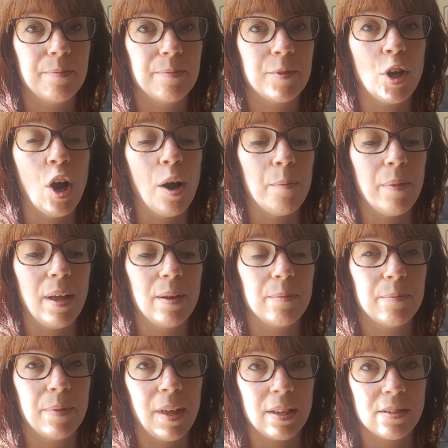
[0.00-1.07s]
calm
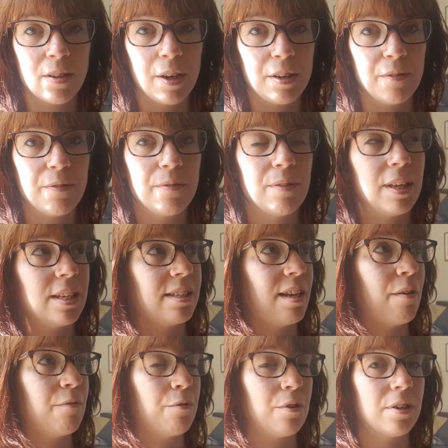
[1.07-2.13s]
that side of things
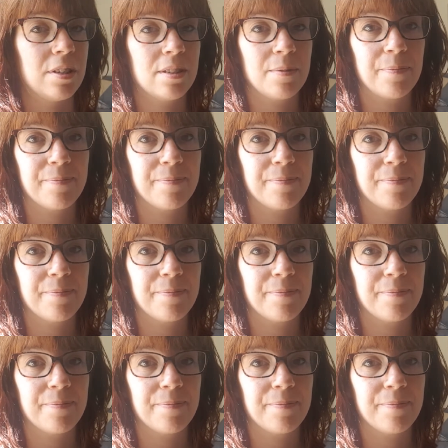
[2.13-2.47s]
down for us.